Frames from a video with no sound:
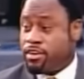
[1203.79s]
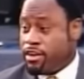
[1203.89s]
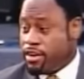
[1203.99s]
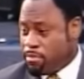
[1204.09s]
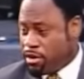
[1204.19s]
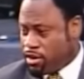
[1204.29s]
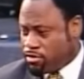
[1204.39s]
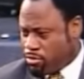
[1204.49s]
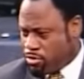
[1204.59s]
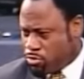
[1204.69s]
Tell your neighbor
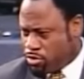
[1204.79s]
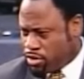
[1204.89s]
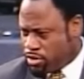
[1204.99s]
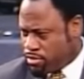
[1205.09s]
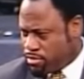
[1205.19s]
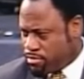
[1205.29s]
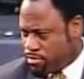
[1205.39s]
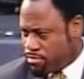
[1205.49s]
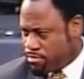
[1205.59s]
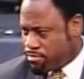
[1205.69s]
God's always working.
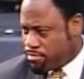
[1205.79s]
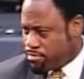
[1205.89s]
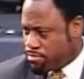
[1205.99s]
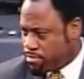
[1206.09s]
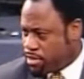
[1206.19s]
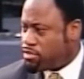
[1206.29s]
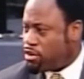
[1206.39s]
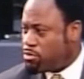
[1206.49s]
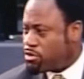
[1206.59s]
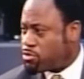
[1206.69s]

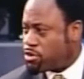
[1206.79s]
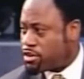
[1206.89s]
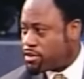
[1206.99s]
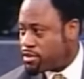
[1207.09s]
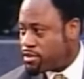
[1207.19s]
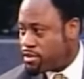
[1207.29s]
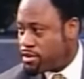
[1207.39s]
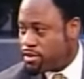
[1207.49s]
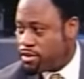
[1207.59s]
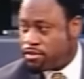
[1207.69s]
He's always working.
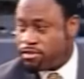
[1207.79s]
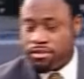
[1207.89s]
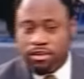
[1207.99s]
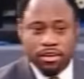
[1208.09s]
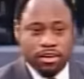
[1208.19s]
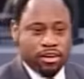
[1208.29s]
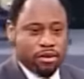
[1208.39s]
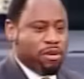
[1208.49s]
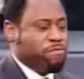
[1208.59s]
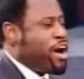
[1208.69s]

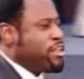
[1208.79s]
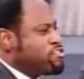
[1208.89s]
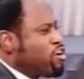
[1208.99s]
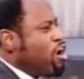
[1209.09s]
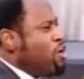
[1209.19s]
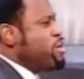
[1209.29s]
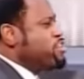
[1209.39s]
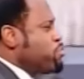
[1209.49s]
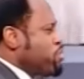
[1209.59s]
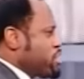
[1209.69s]
My Father is
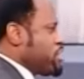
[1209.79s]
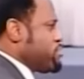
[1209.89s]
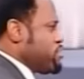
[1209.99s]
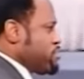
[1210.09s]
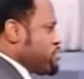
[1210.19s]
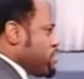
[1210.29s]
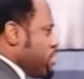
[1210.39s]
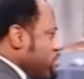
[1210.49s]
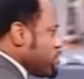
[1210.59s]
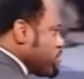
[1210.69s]
always working, Jesus
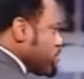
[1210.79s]
said.